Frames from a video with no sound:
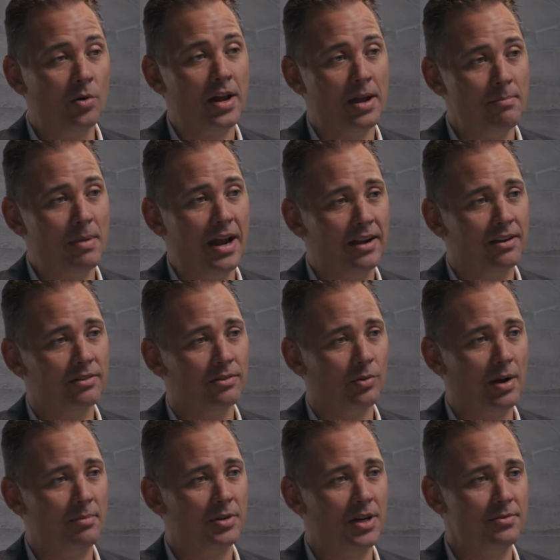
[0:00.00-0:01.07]
a bank,
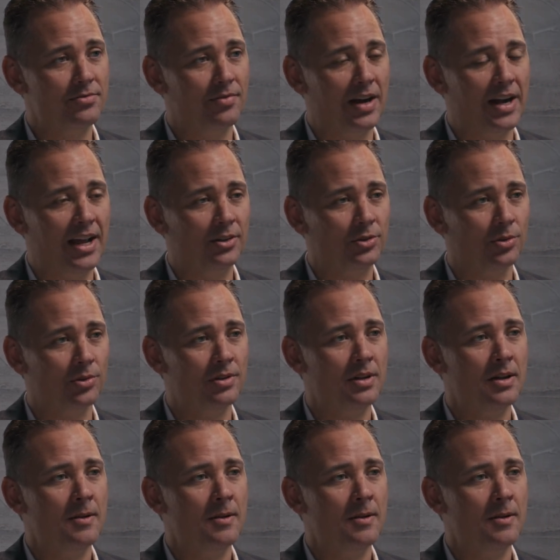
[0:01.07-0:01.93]
Raymond James Financial.